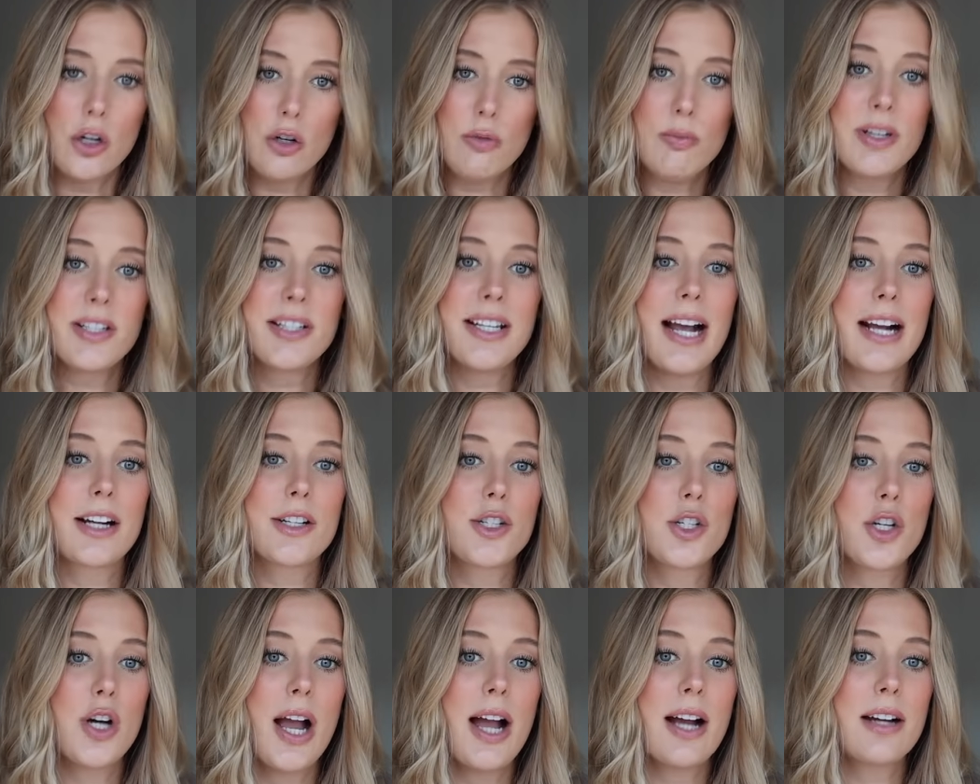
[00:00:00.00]
almond
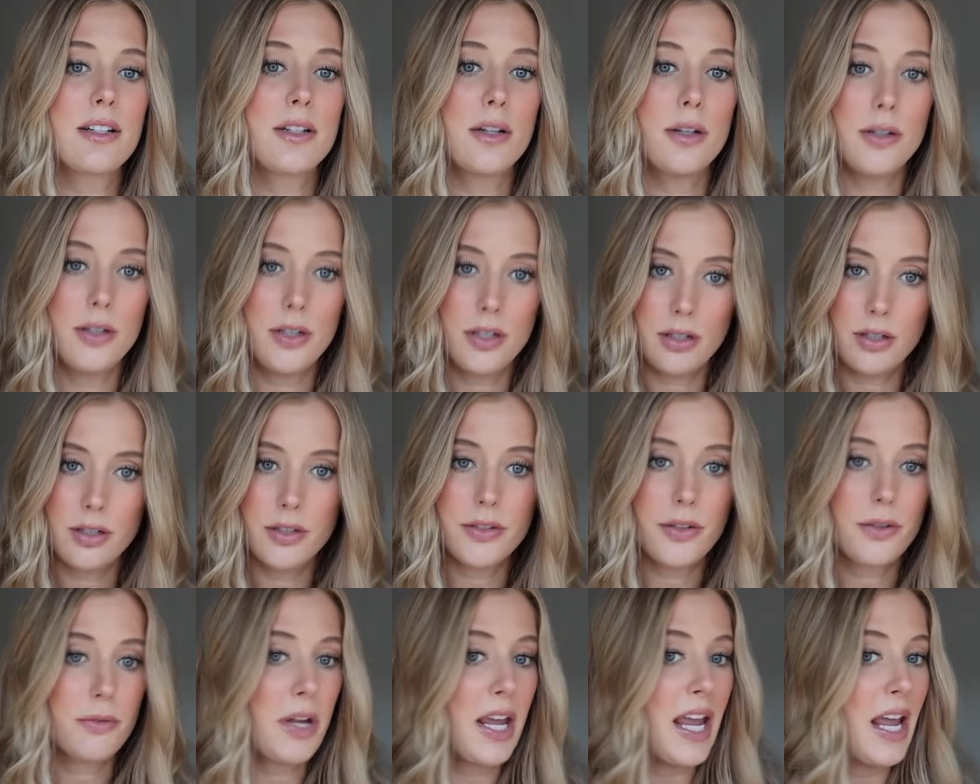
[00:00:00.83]
extract,
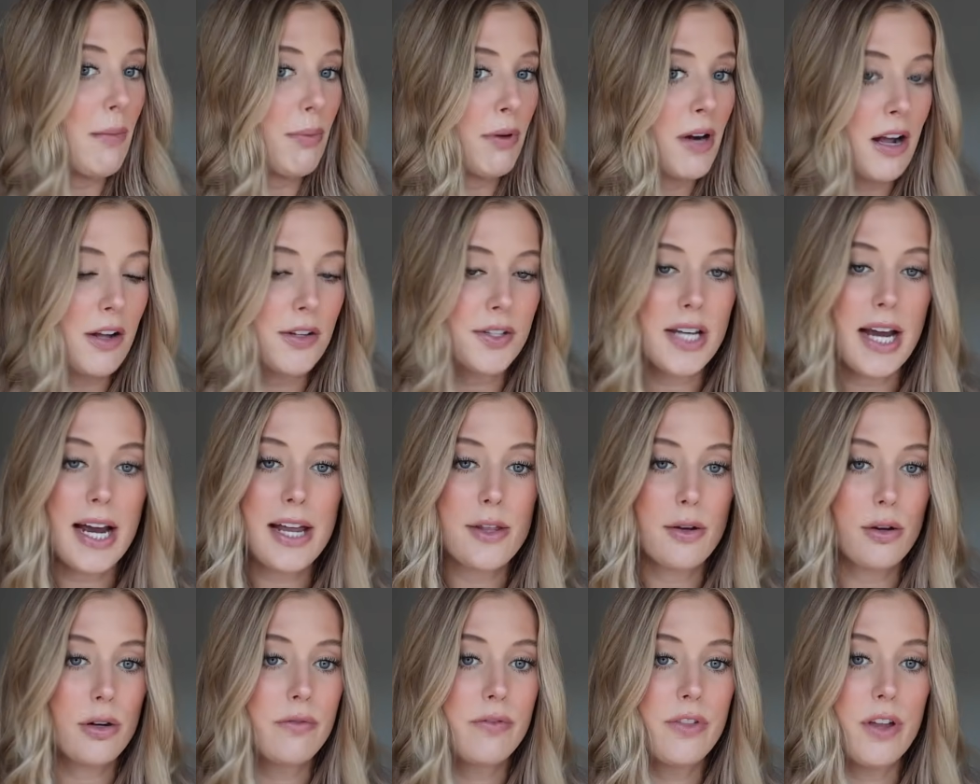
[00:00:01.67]
Uh, can't pronounce
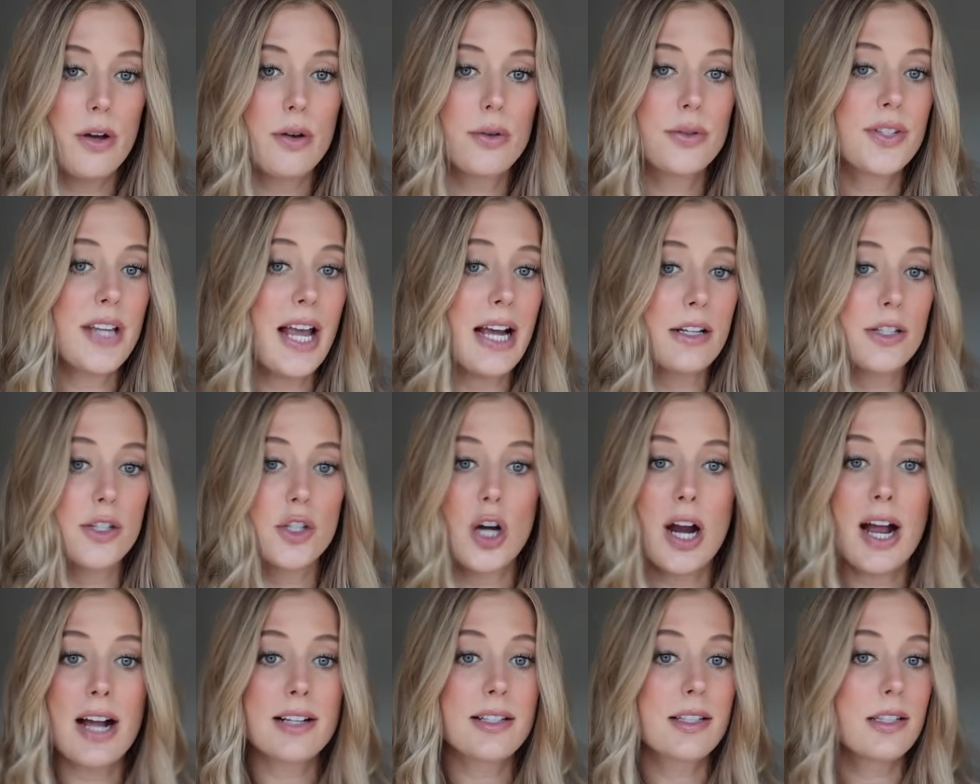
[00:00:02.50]
either of those
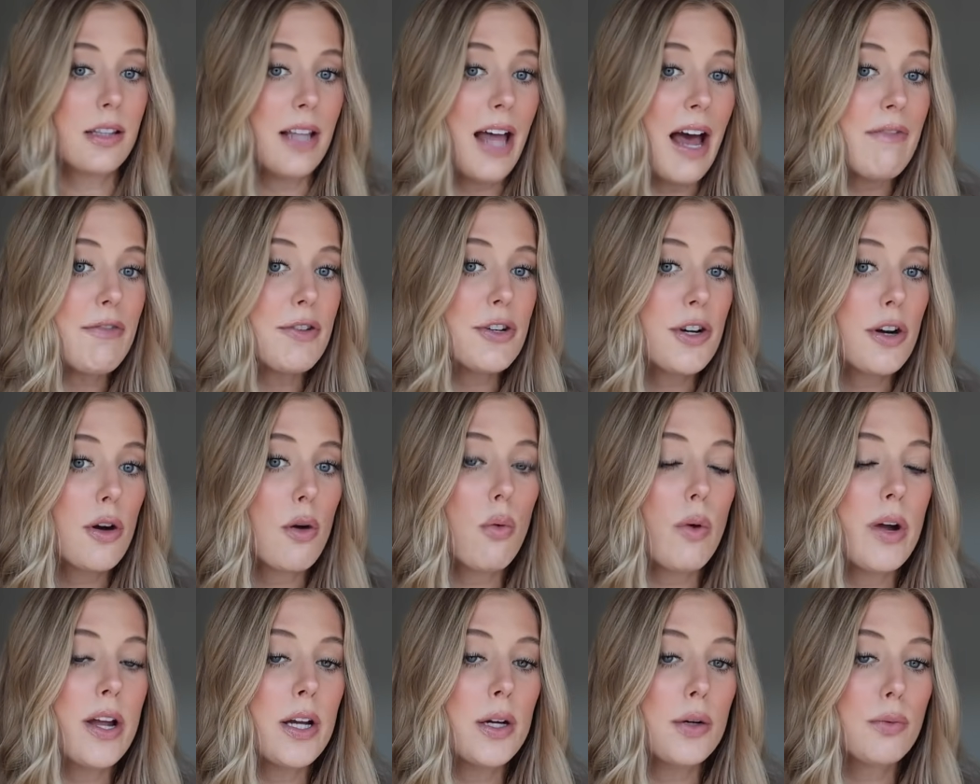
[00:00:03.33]
extracts. Lavender
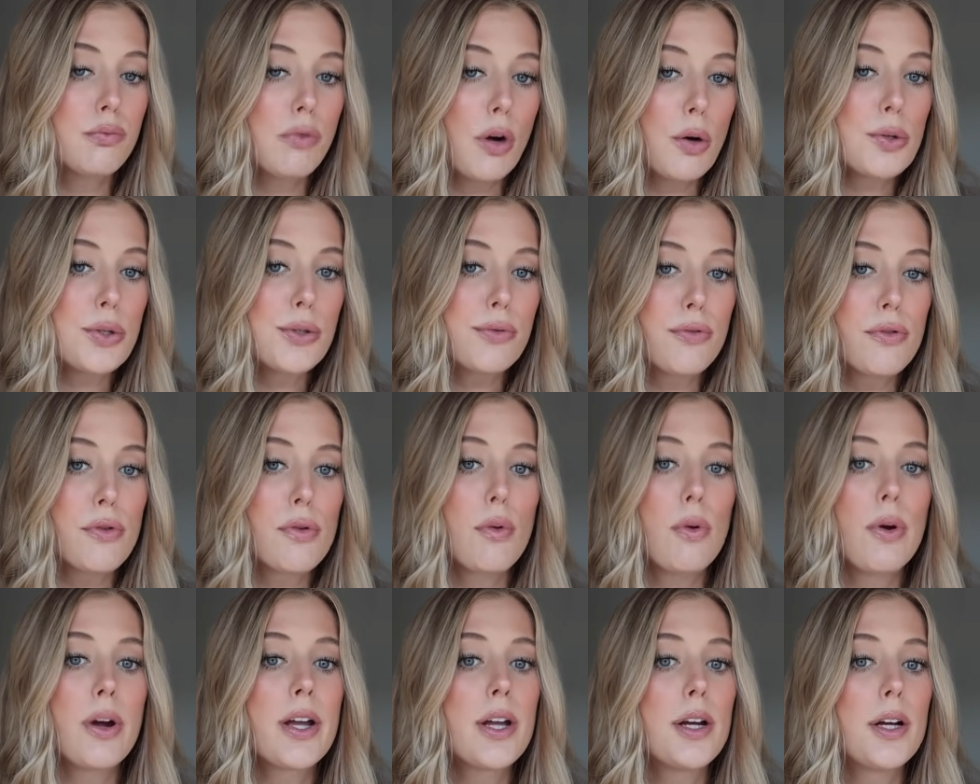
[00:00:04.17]
oil, rose
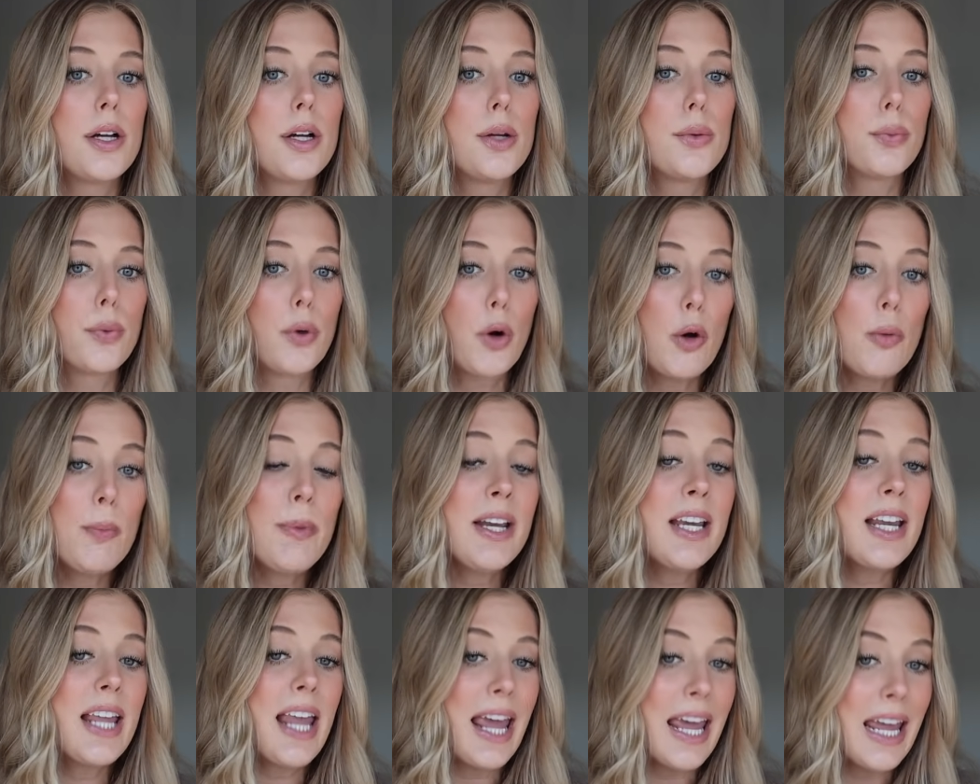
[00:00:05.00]
fruit oil,
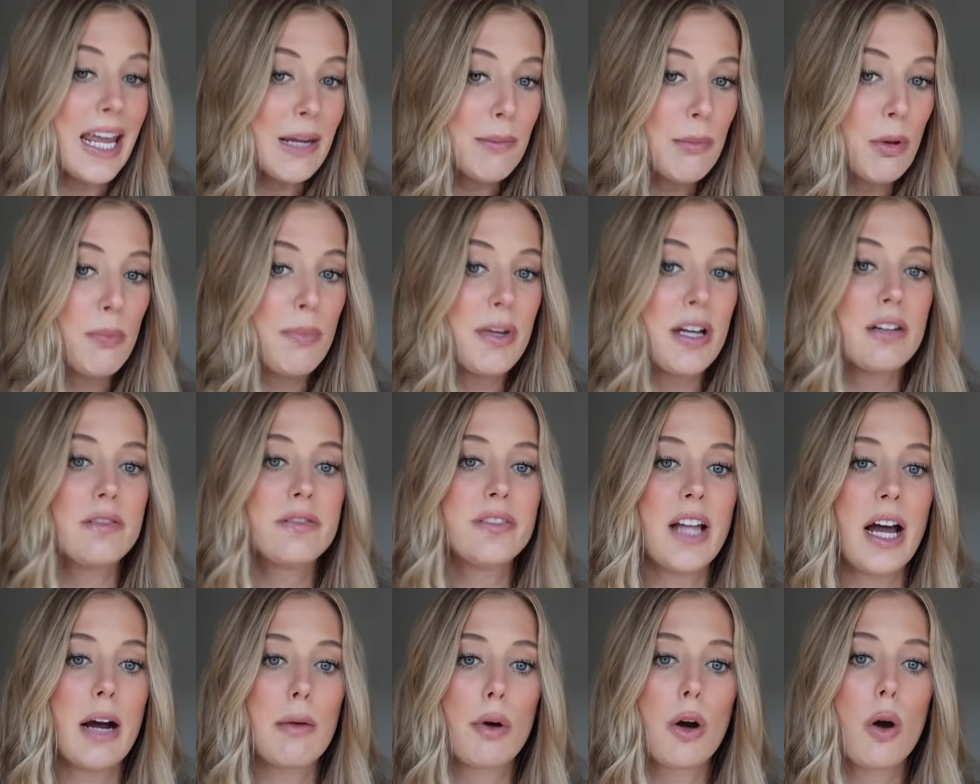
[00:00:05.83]
Roman chamomile
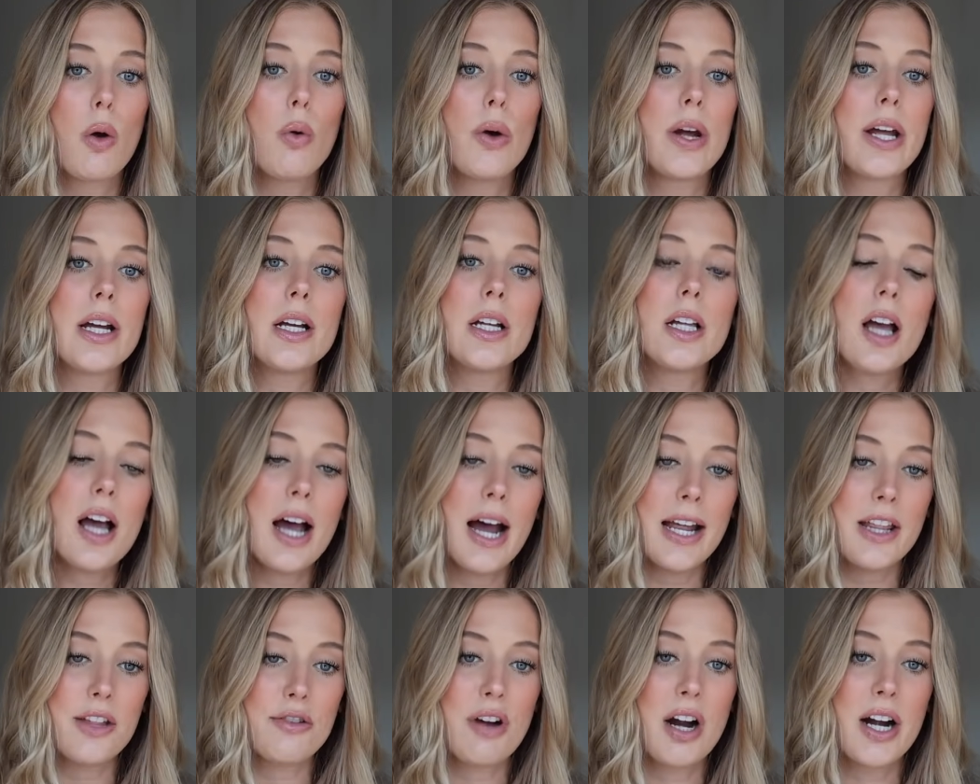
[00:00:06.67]
flower oil,
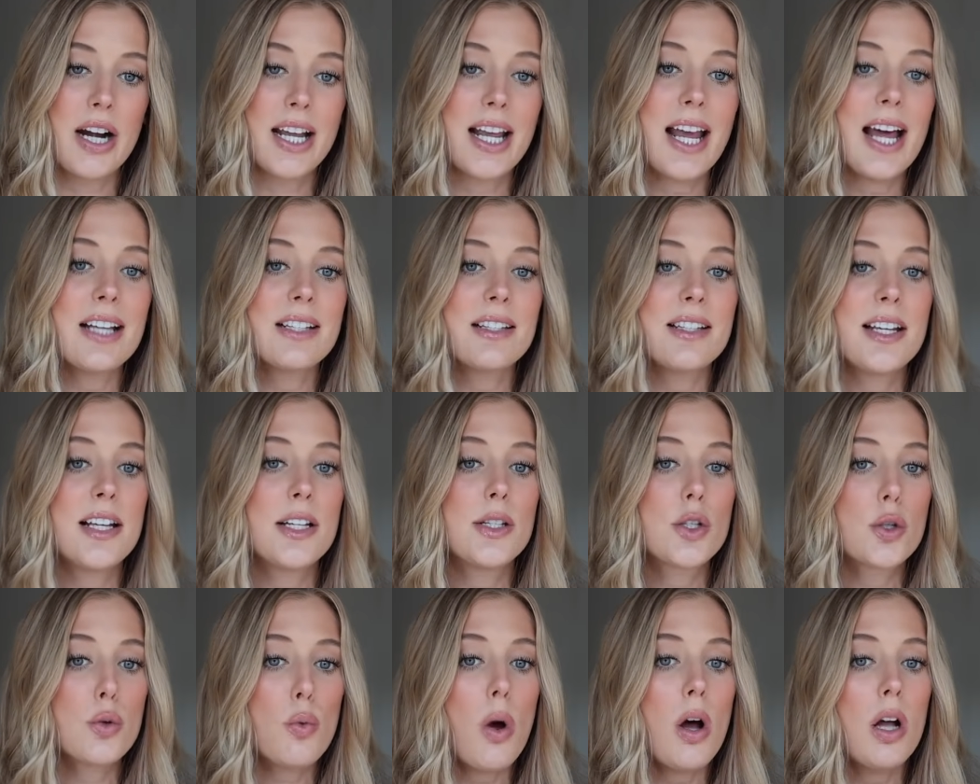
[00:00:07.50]
hyaluronic
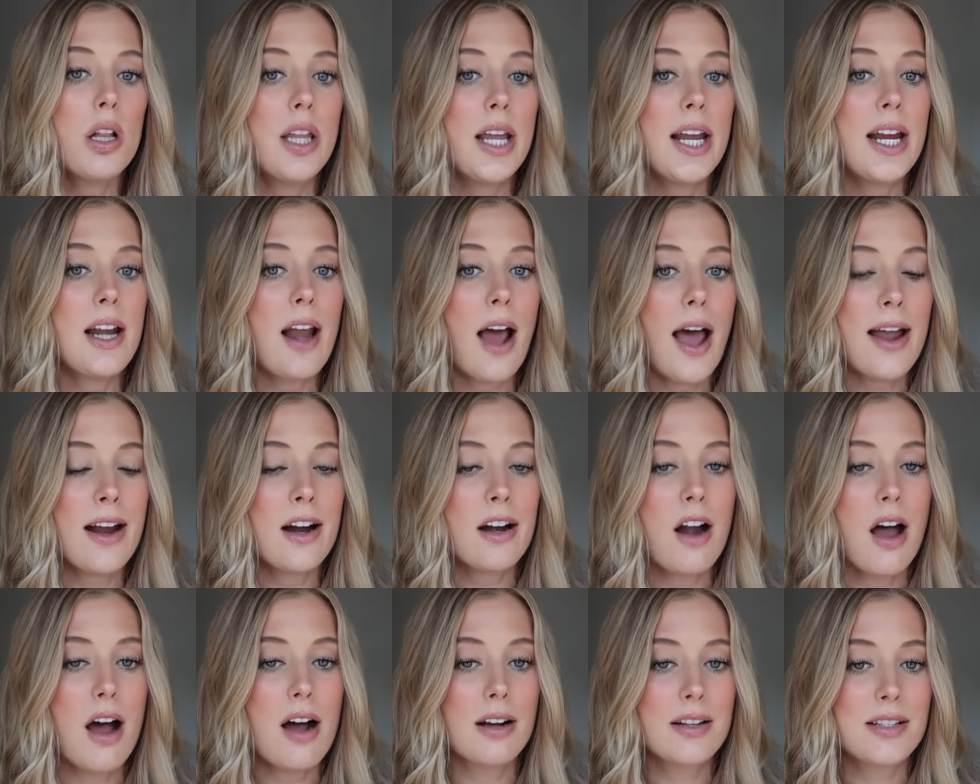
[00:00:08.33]
acid, squalane,
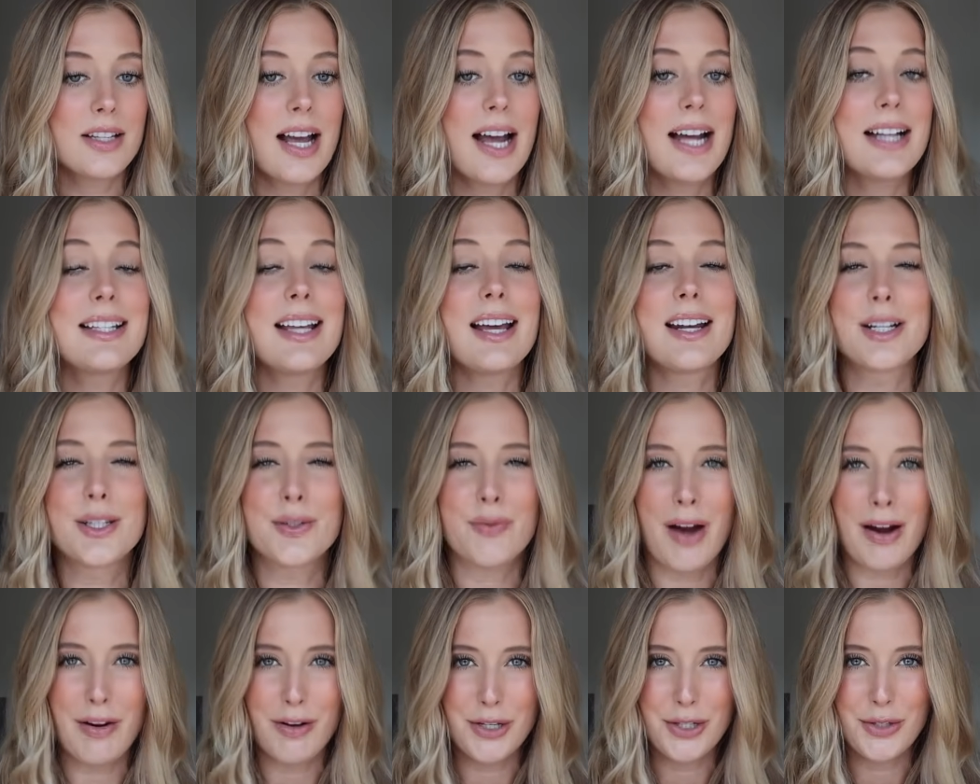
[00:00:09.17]
iron oxides, and it's
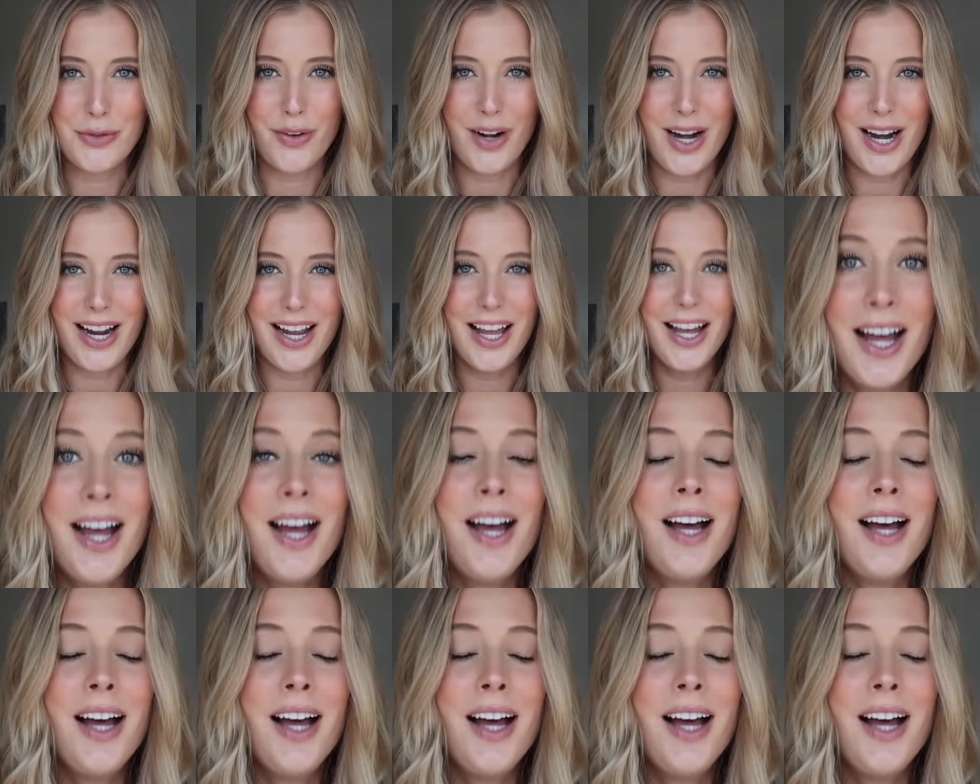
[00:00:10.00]
fragrance free.